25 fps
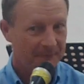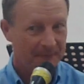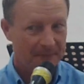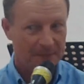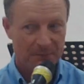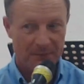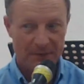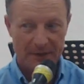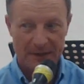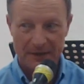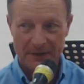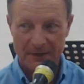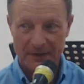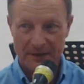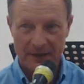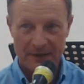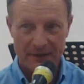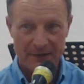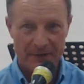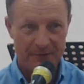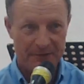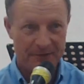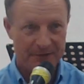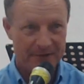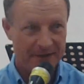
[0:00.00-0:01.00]
How do
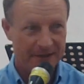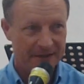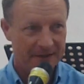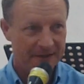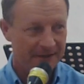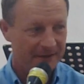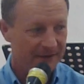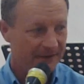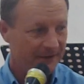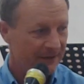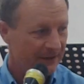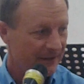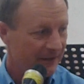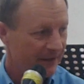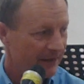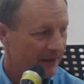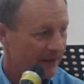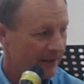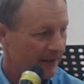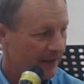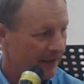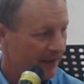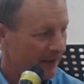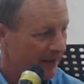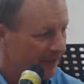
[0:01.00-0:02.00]
you think
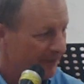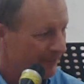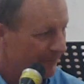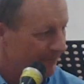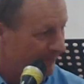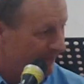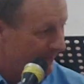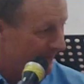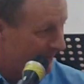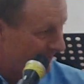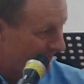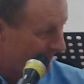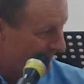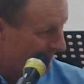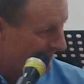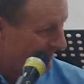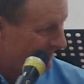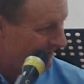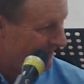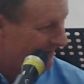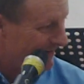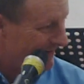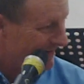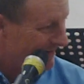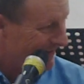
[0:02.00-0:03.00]
they felt?
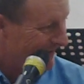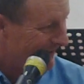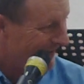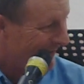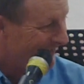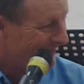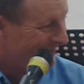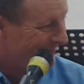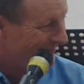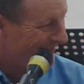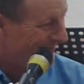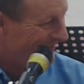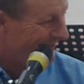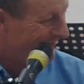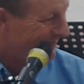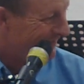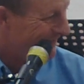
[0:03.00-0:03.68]
Yes.